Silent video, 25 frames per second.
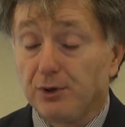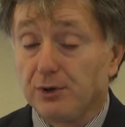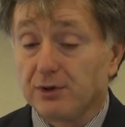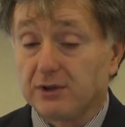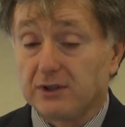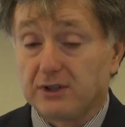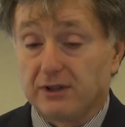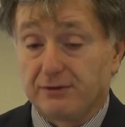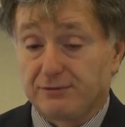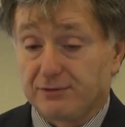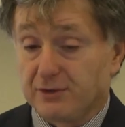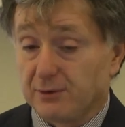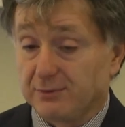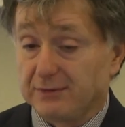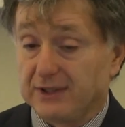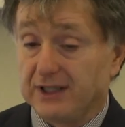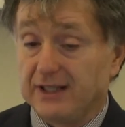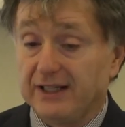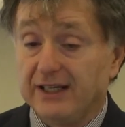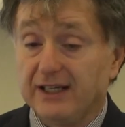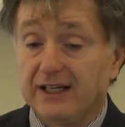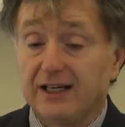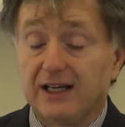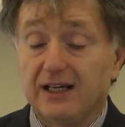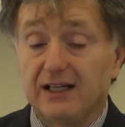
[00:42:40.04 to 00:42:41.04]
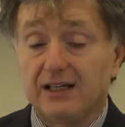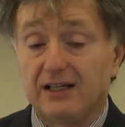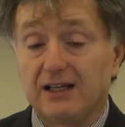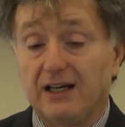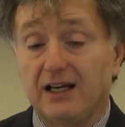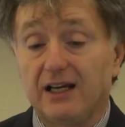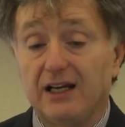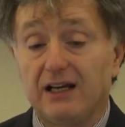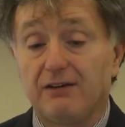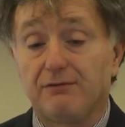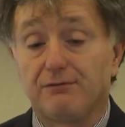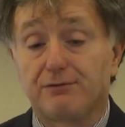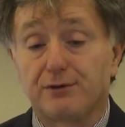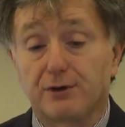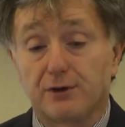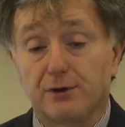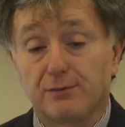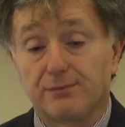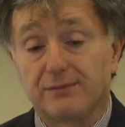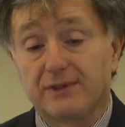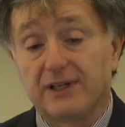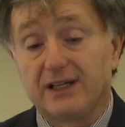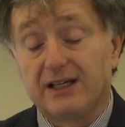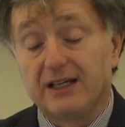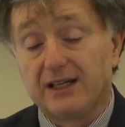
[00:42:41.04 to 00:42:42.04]
both from the legal and
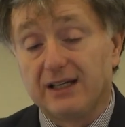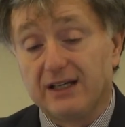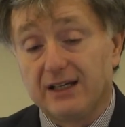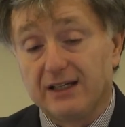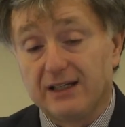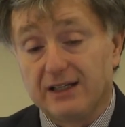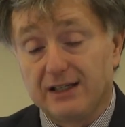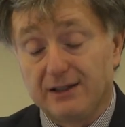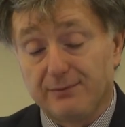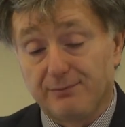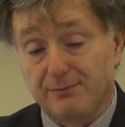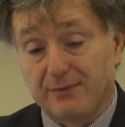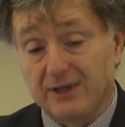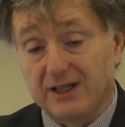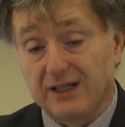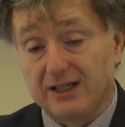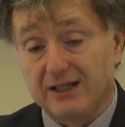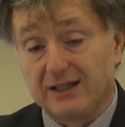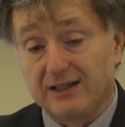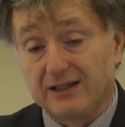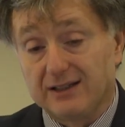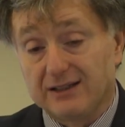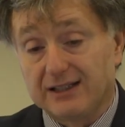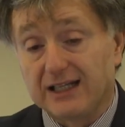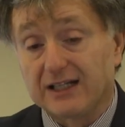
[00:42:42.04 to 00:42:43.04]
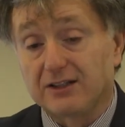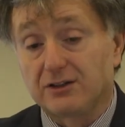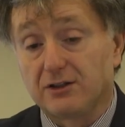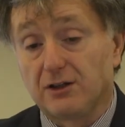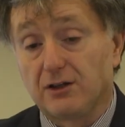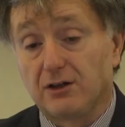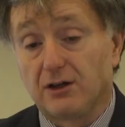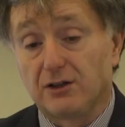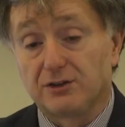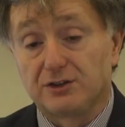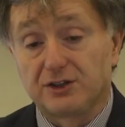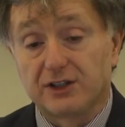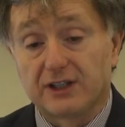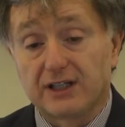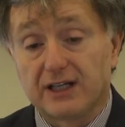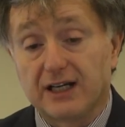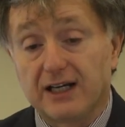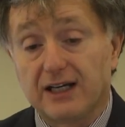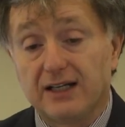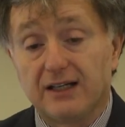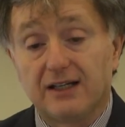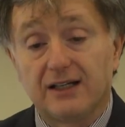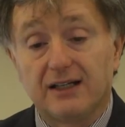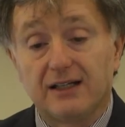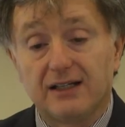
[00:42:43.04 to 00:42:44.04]
from the
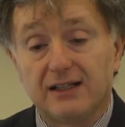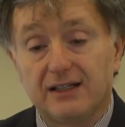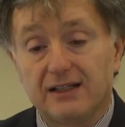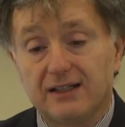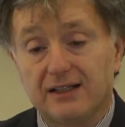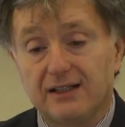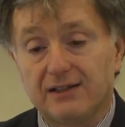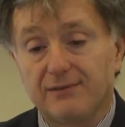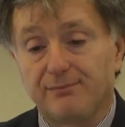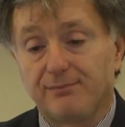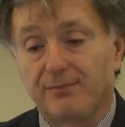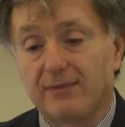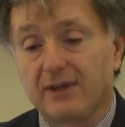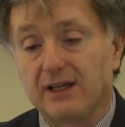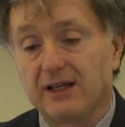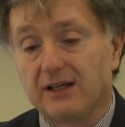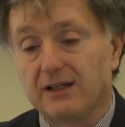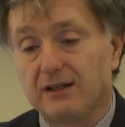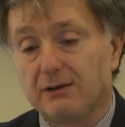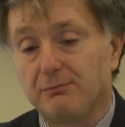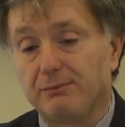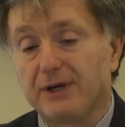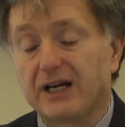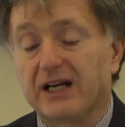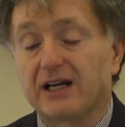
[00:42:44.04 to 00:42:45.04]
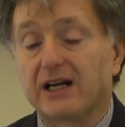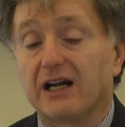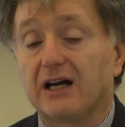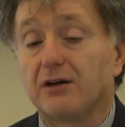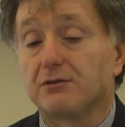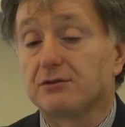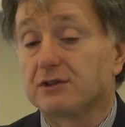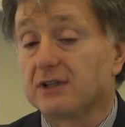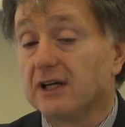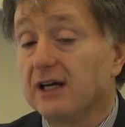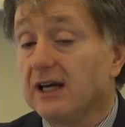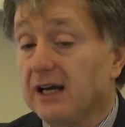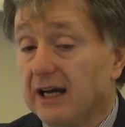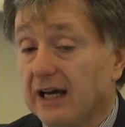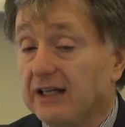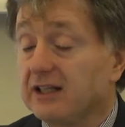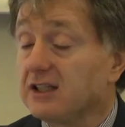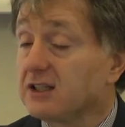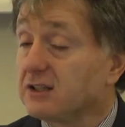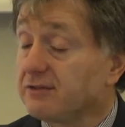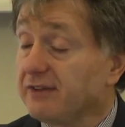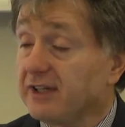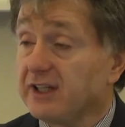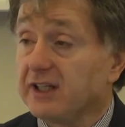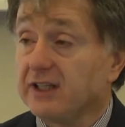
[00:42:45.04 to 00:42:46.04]
technological backgrounds. And
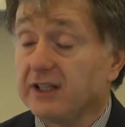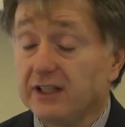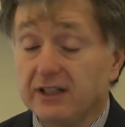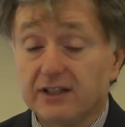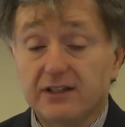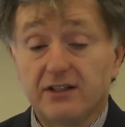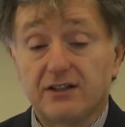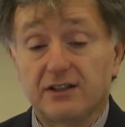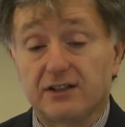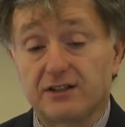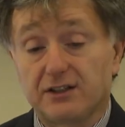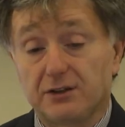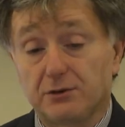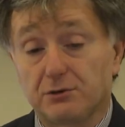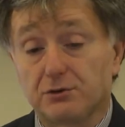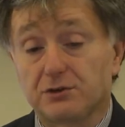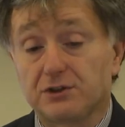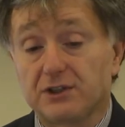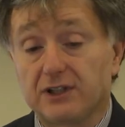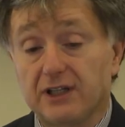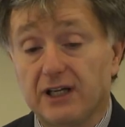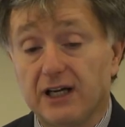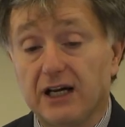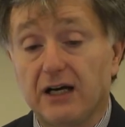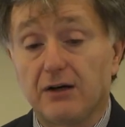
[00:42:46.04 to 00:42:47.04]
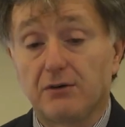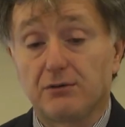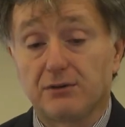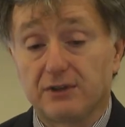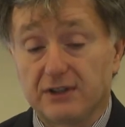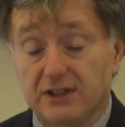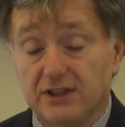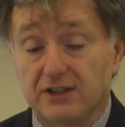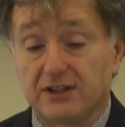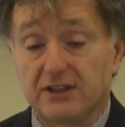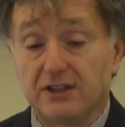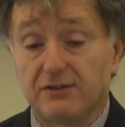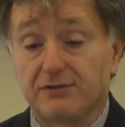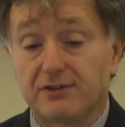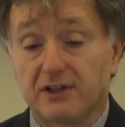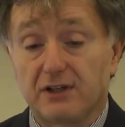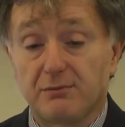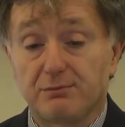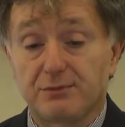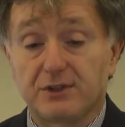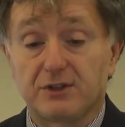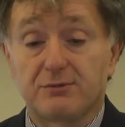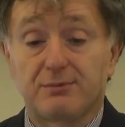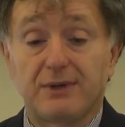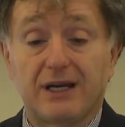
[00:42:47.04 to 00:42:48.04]
it's very interesting to see how these
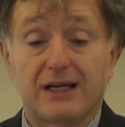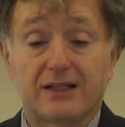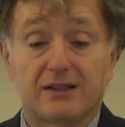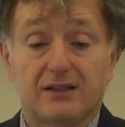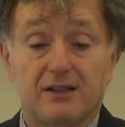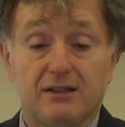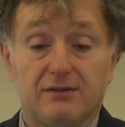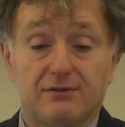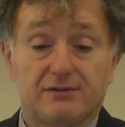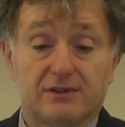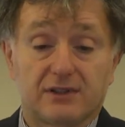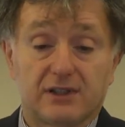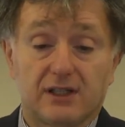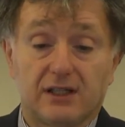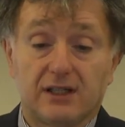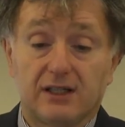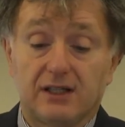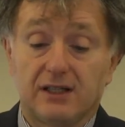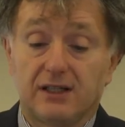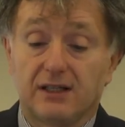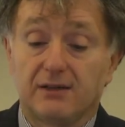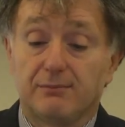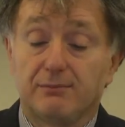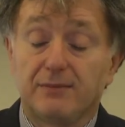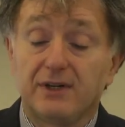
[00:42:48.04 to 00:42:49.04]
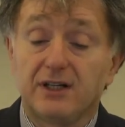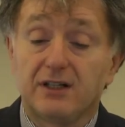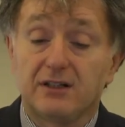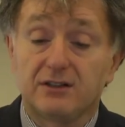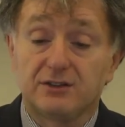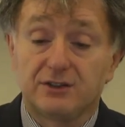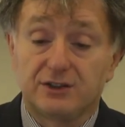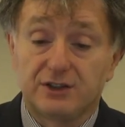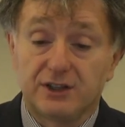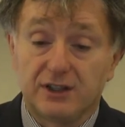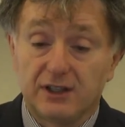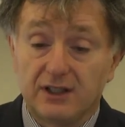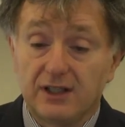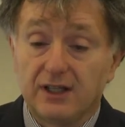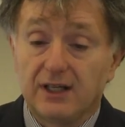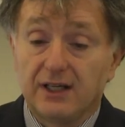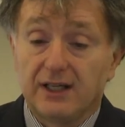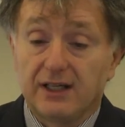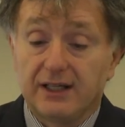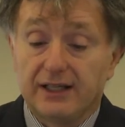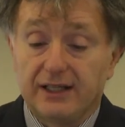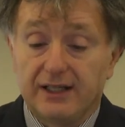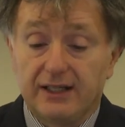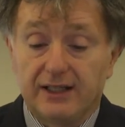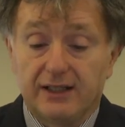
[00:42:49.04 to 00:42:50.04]
different perspectives merge
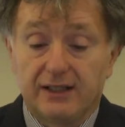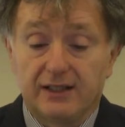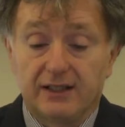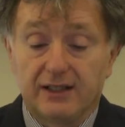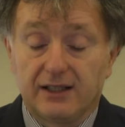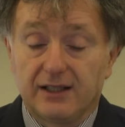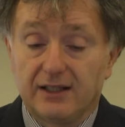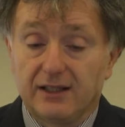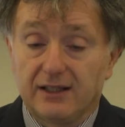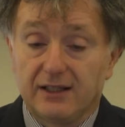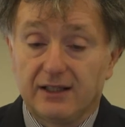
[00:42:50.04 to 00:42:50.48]
in